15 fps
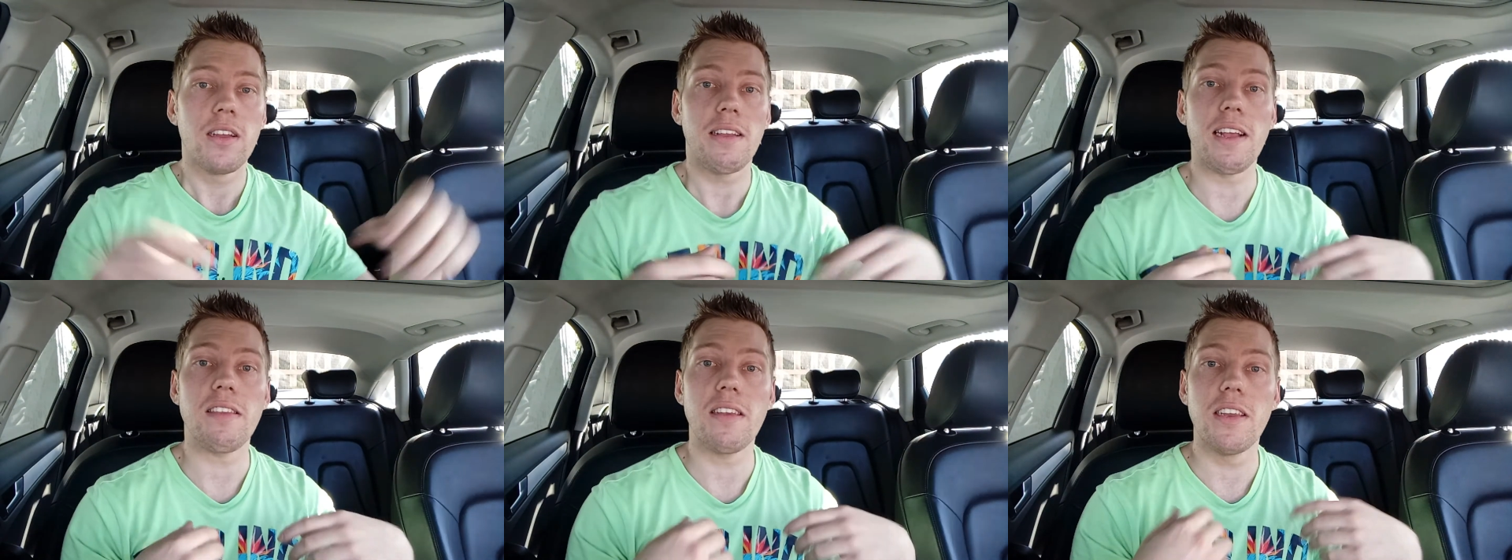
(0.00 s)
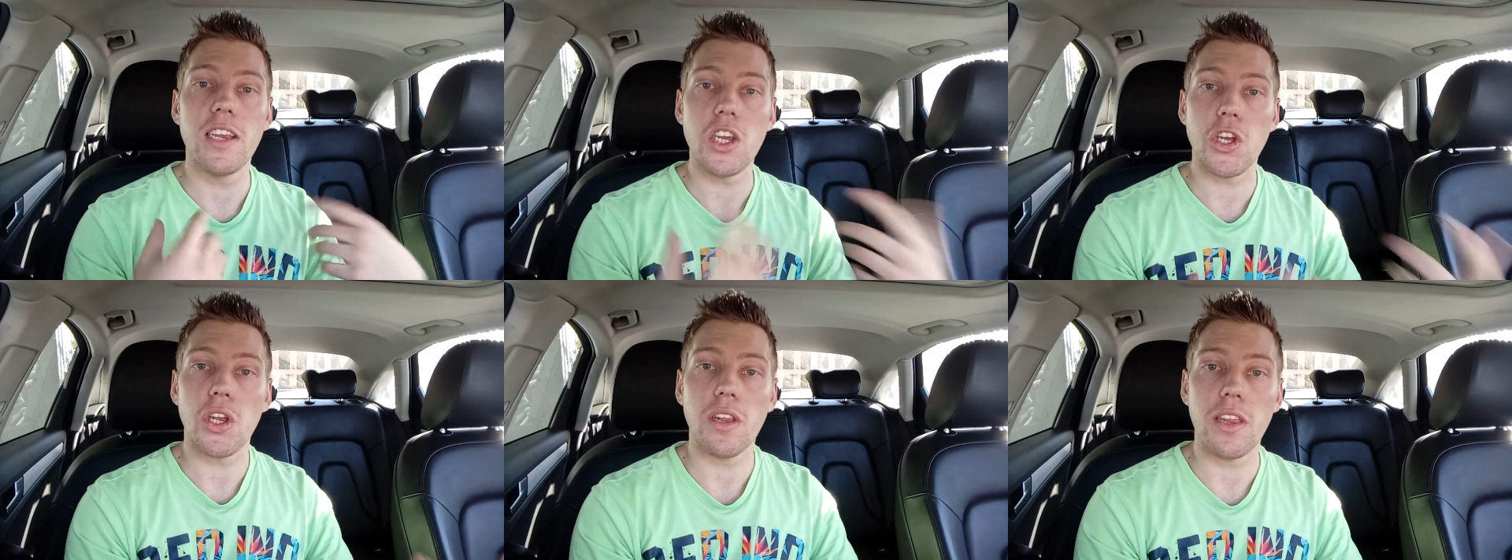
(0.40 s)
That's
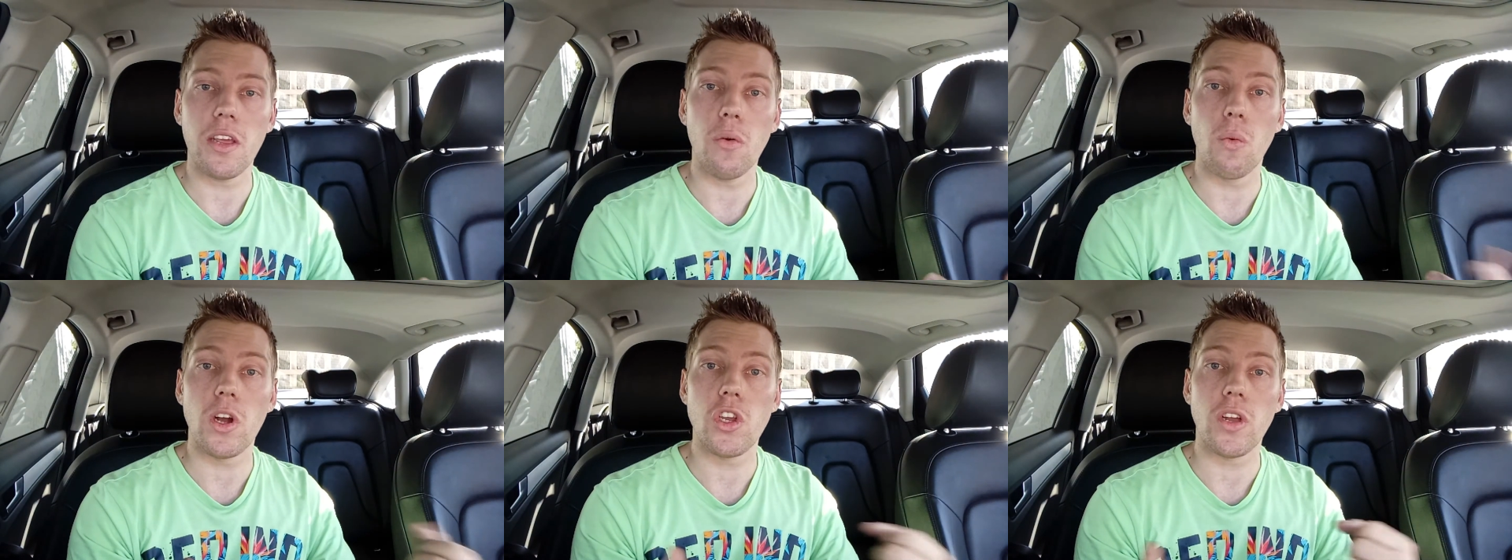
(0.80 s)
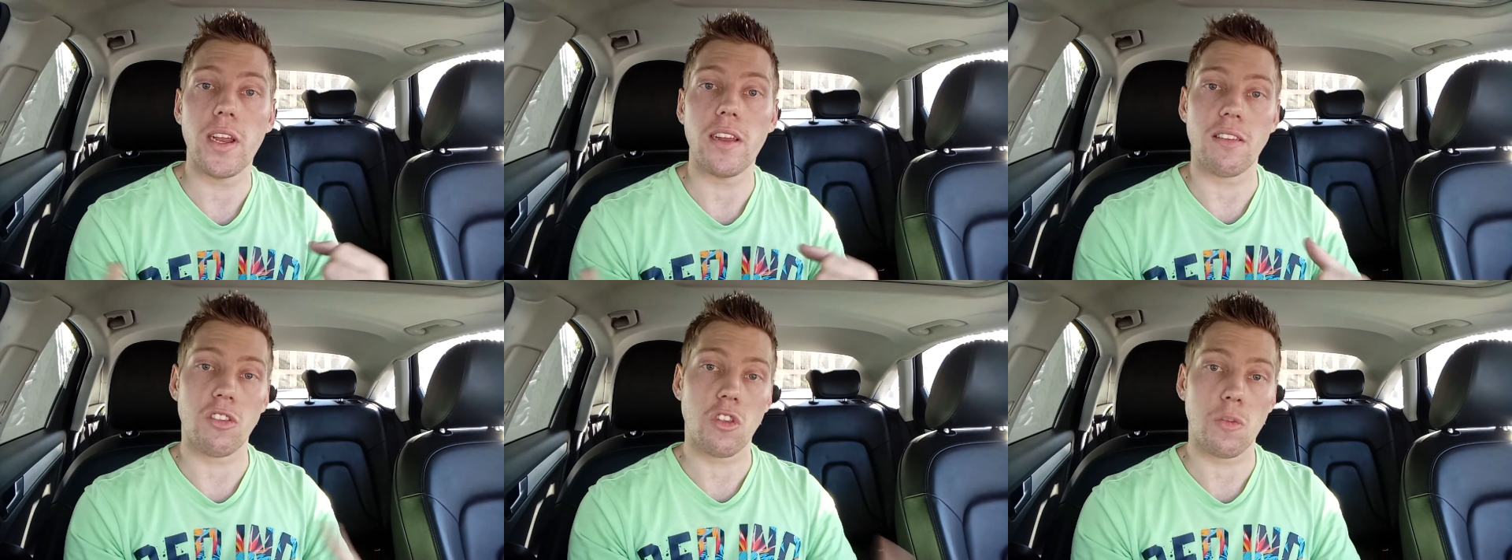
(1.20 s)
initially what you can
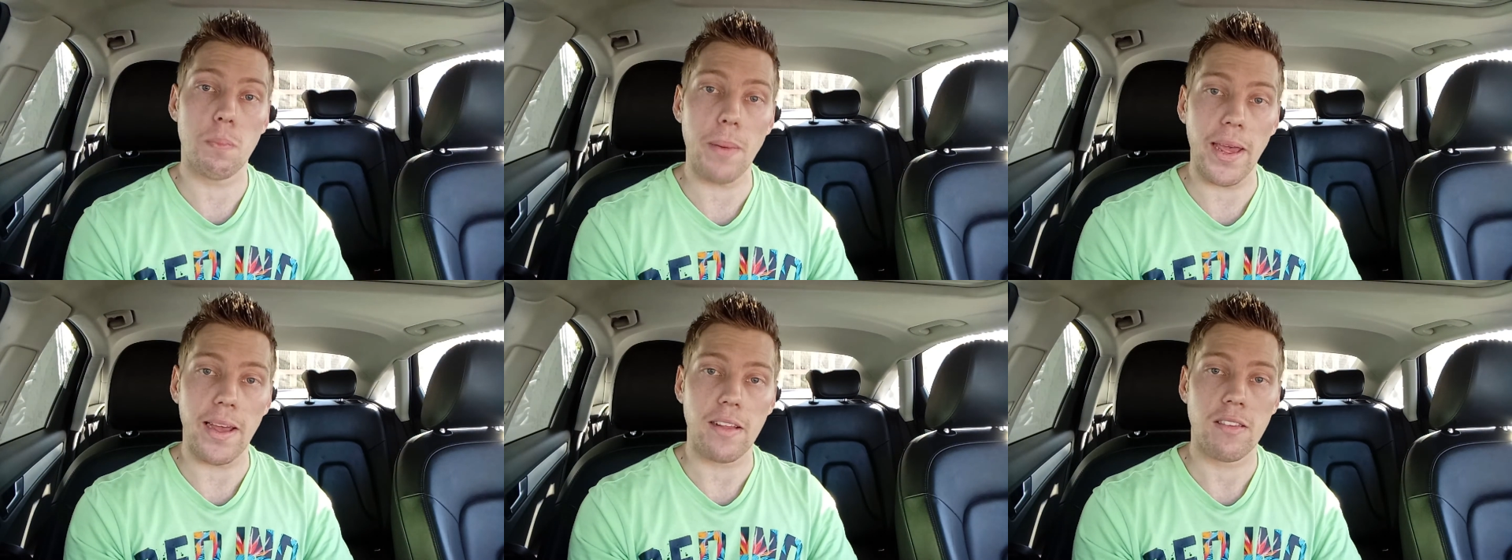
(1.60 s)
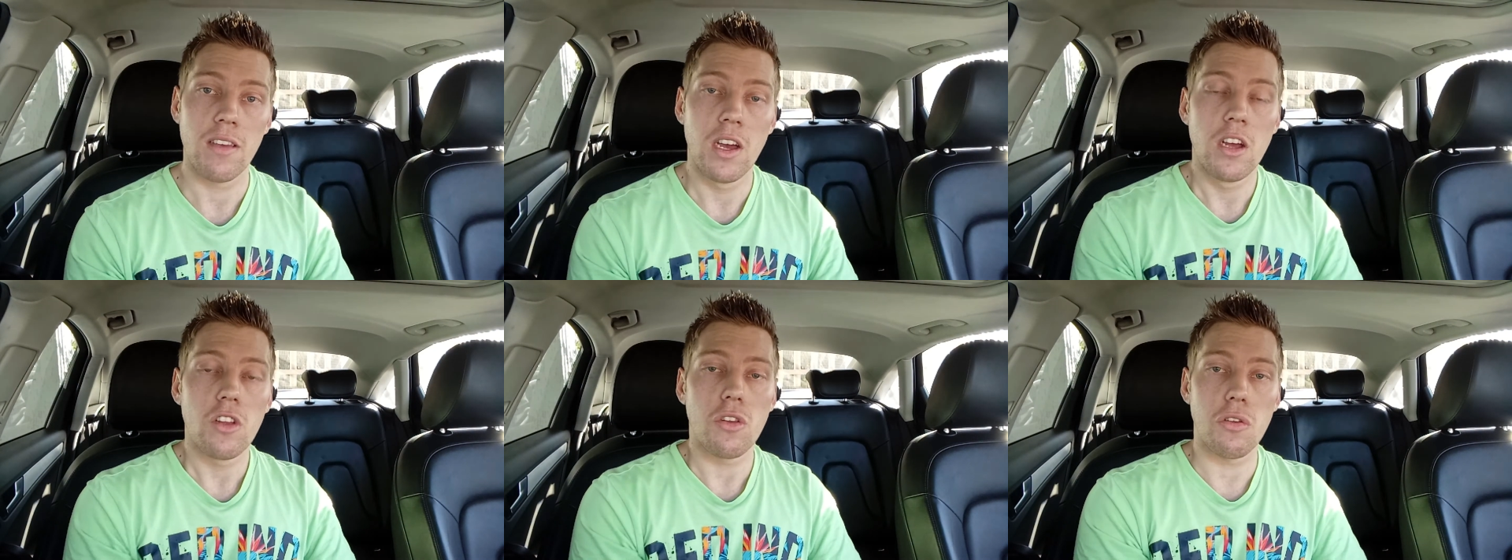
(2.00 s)
expect
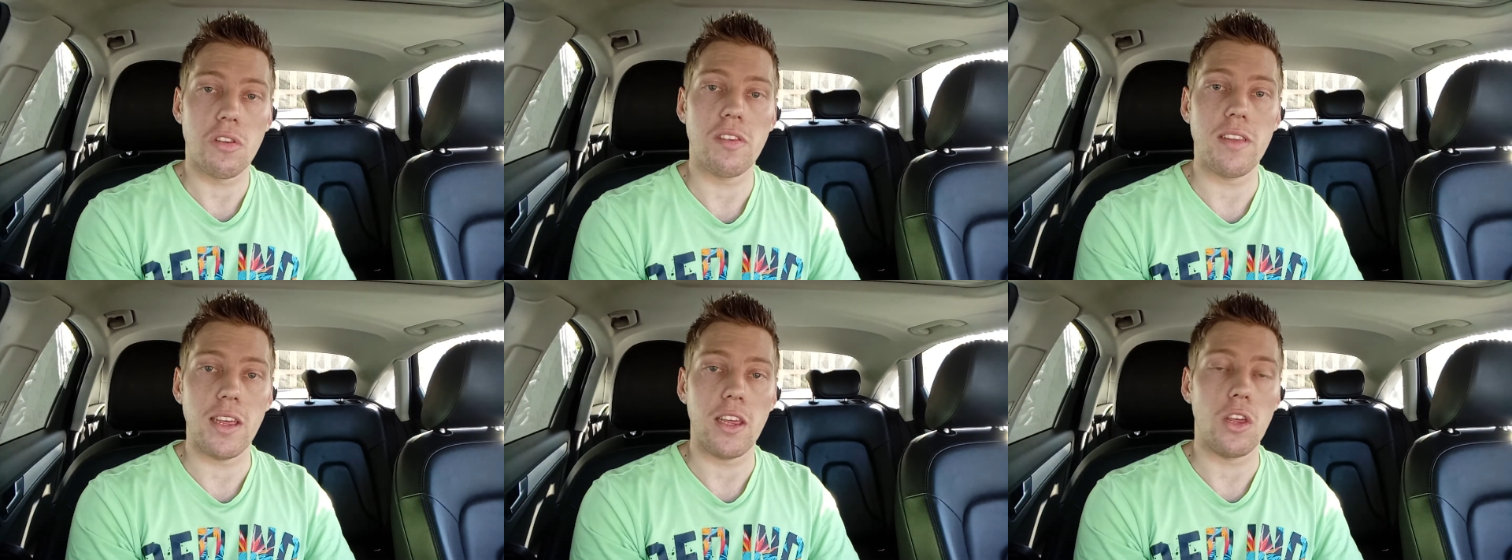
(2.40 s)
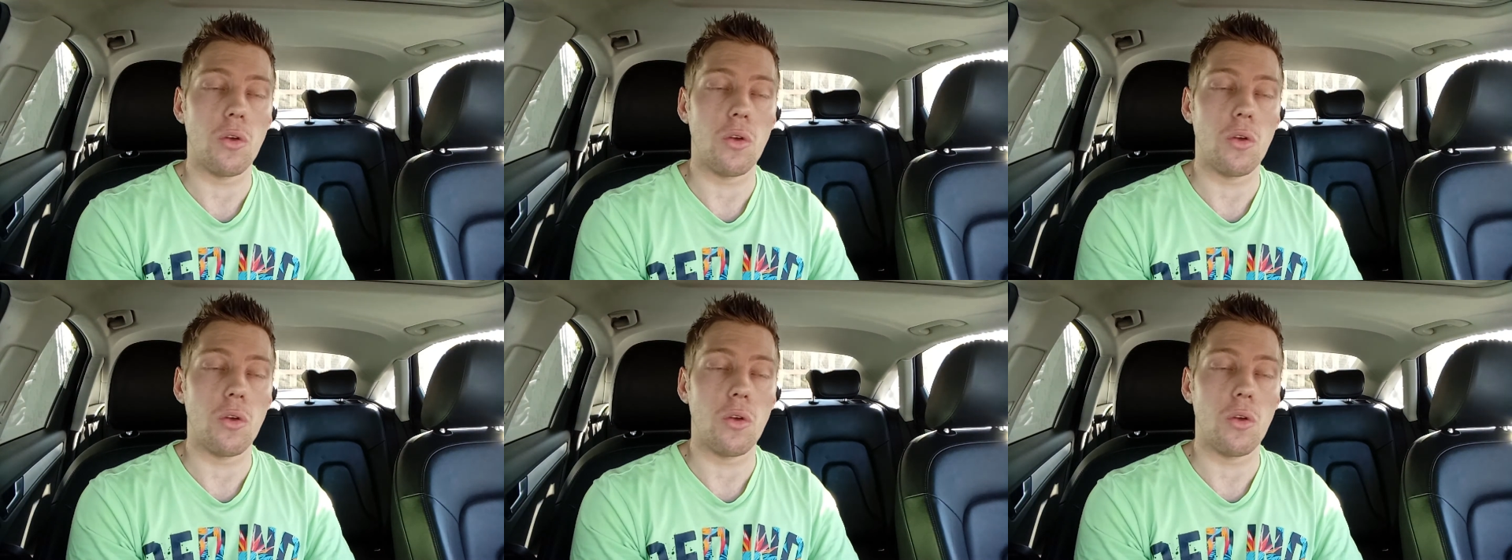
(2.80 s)
to see.